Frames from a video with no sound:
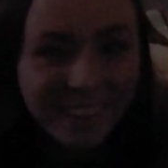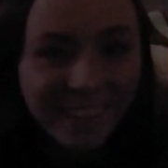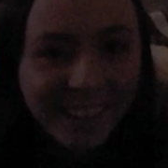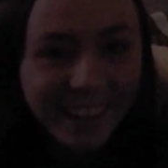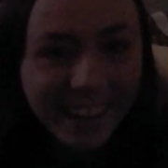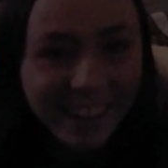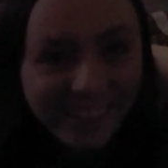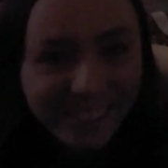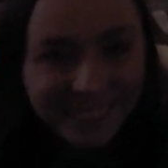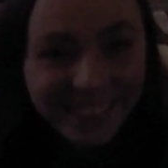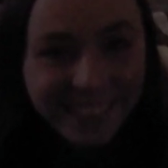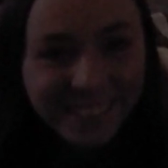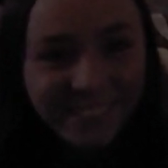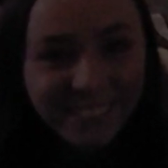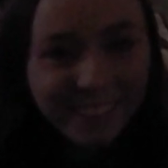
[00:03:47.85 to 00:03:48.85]
And I don't
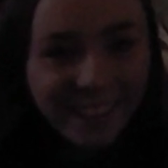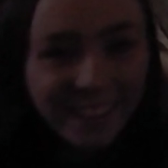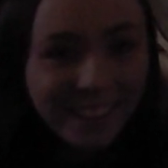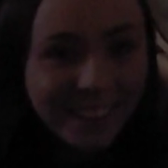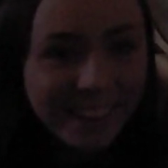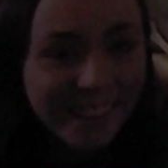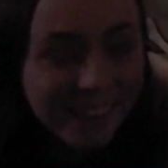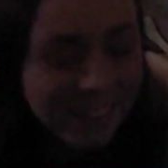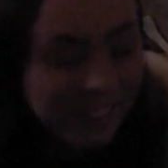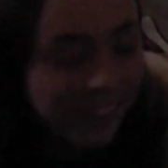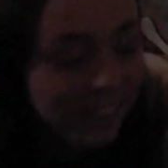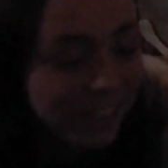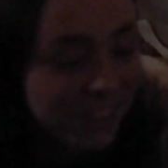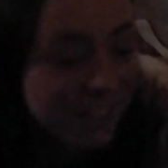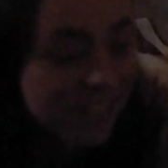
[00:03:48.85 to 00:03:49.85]
think you can hike it in
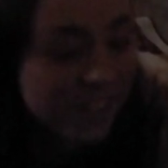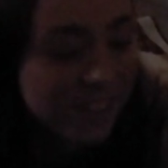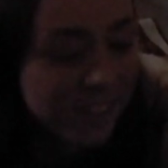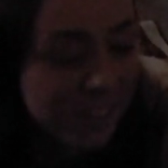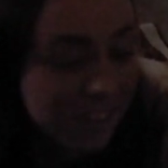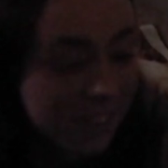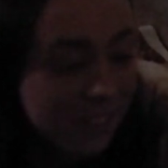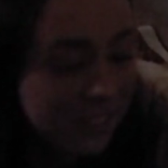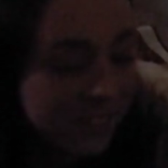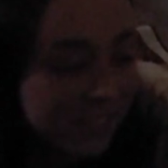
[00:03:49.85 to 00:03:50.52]
crutches, so...